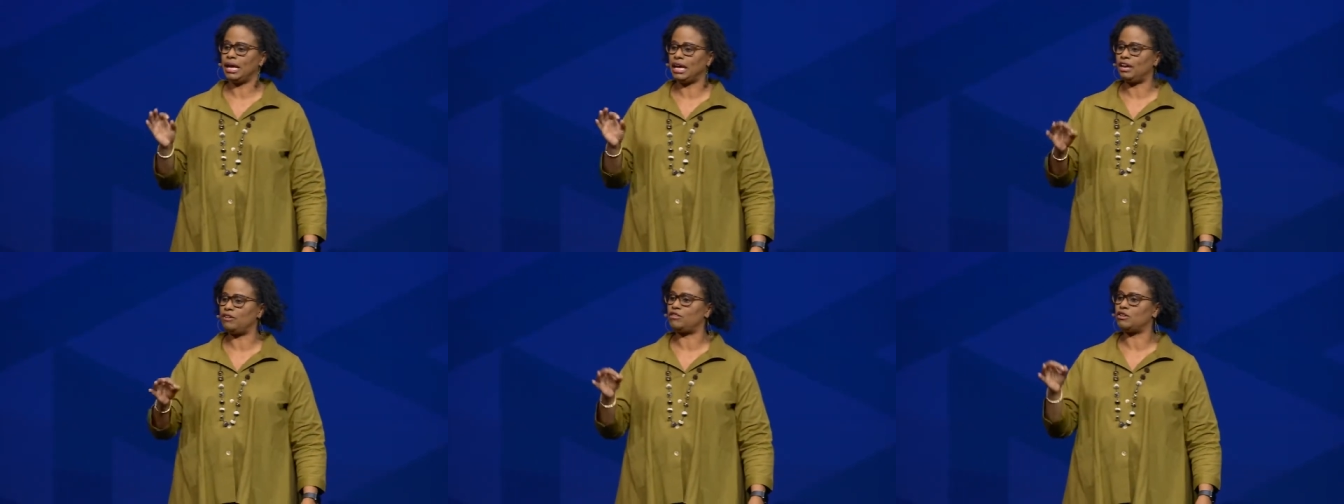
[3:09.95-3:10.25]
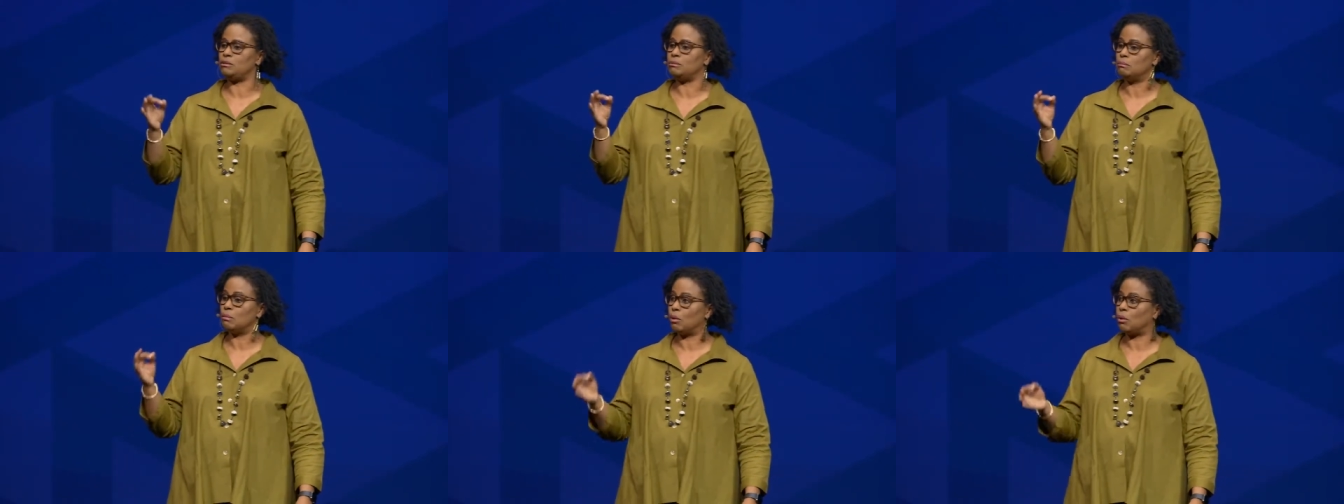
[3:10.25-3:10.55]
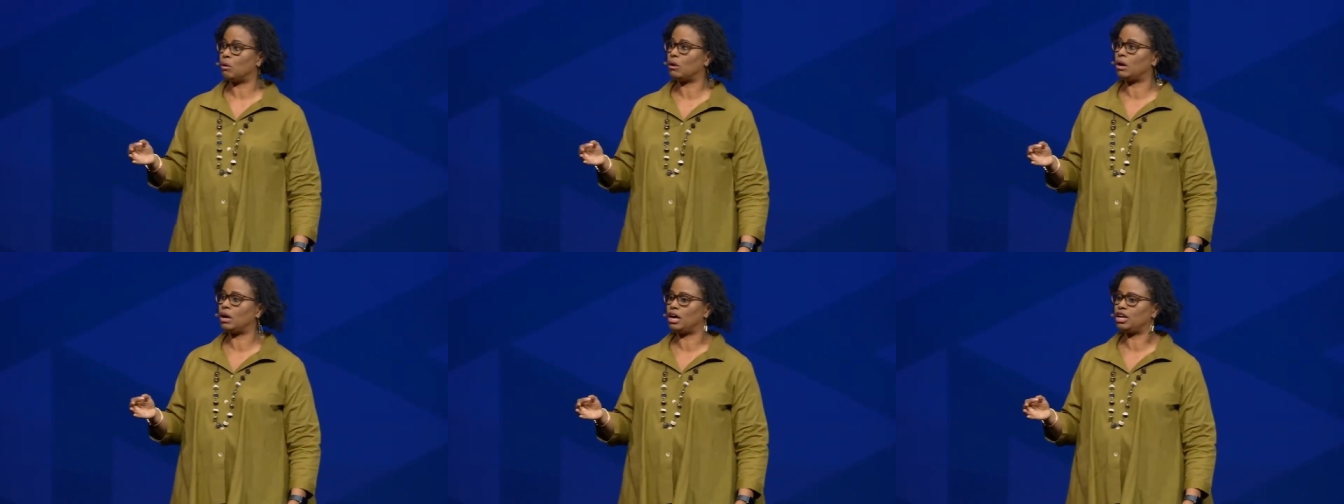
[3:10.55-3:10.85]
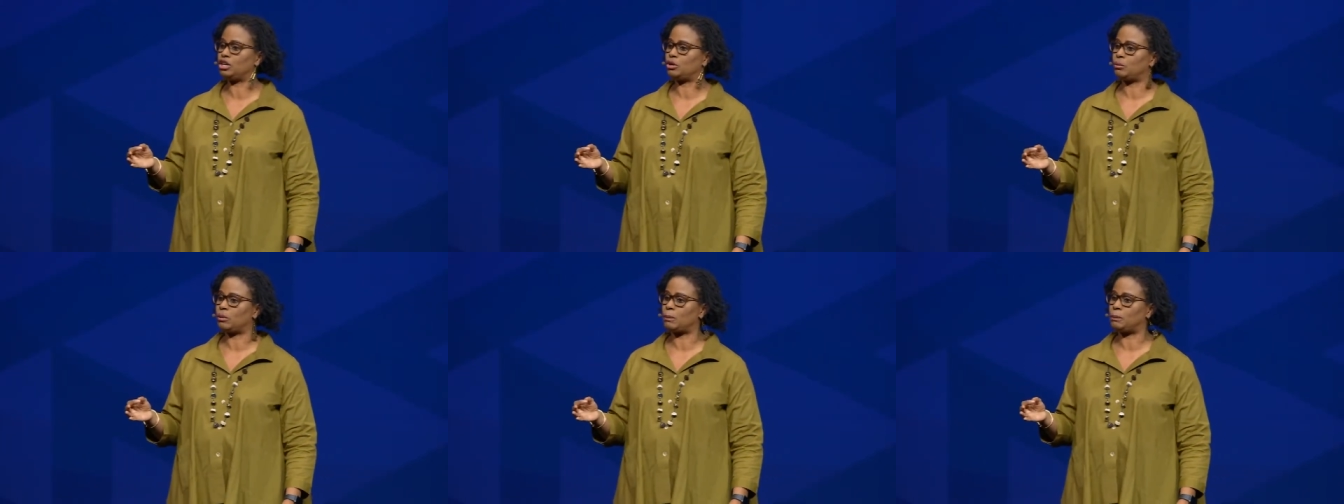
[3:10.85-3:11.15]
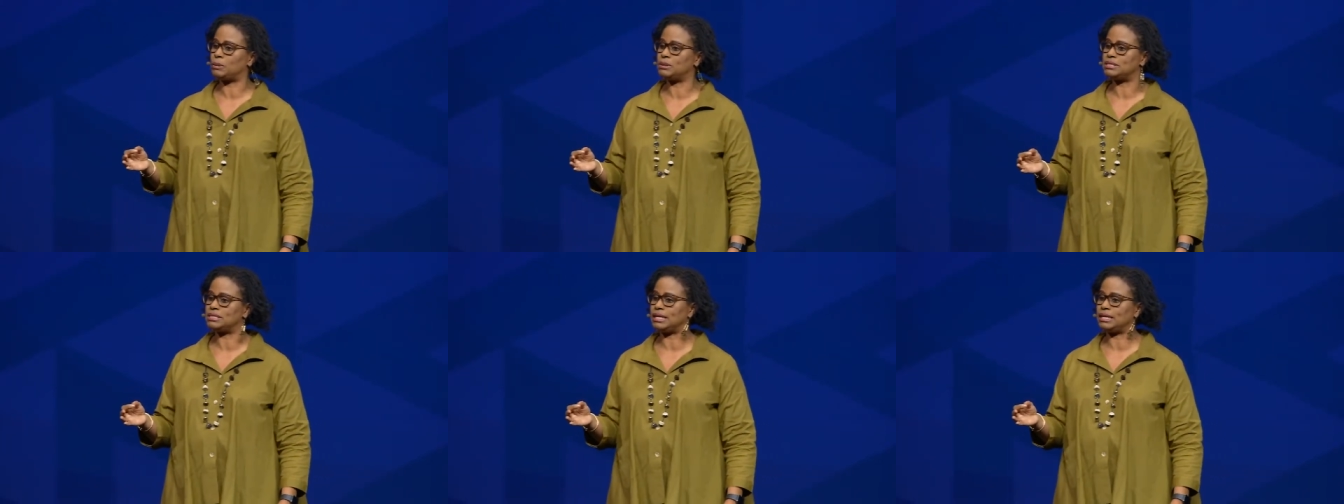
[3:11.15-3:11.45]
even more
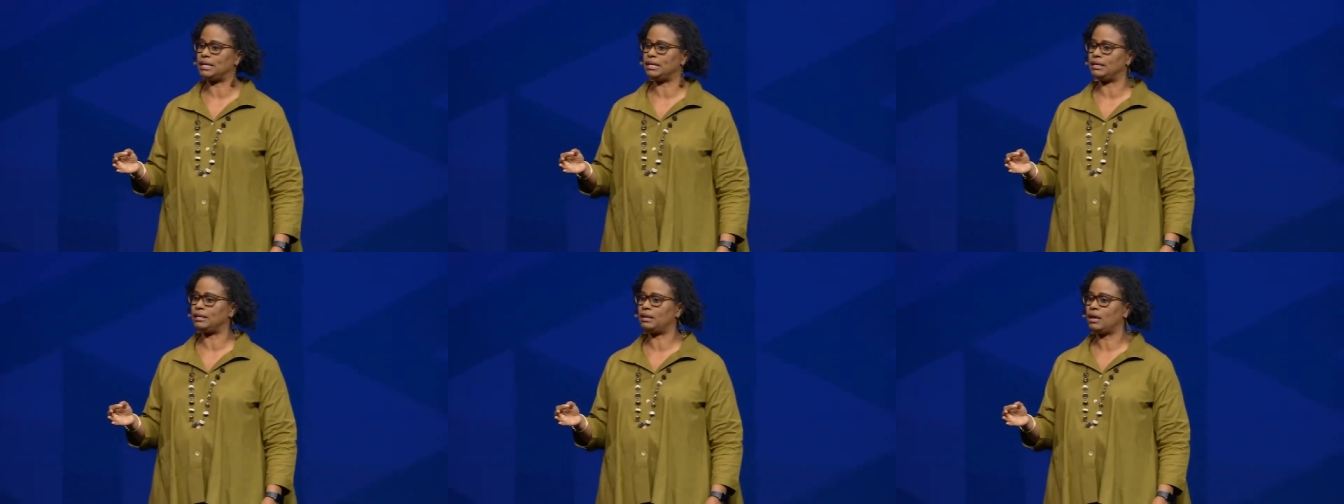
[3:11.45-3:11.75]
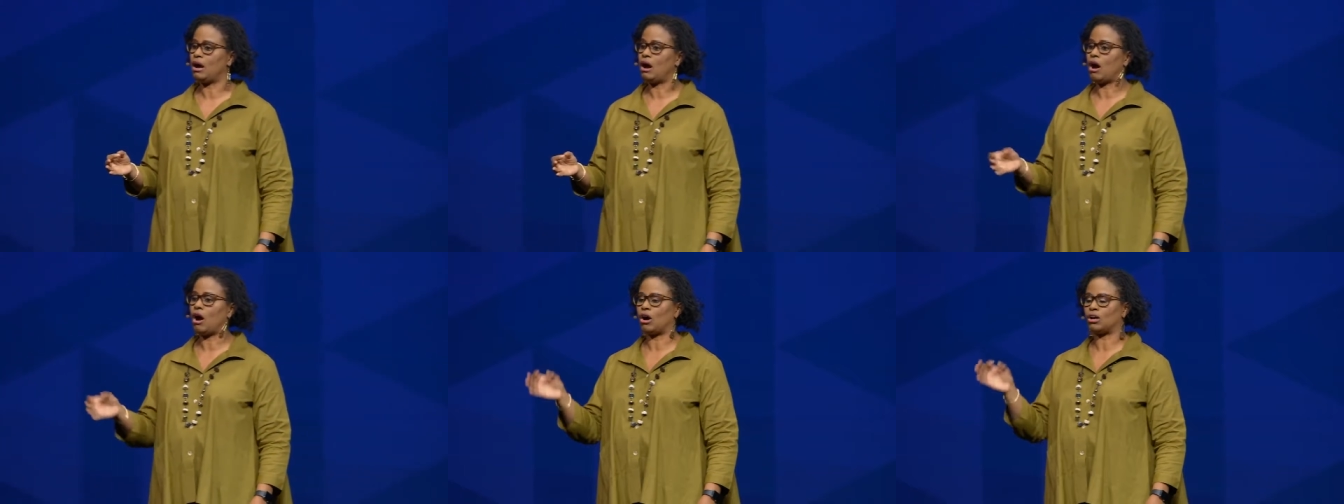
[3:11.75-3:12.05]
underrepresented,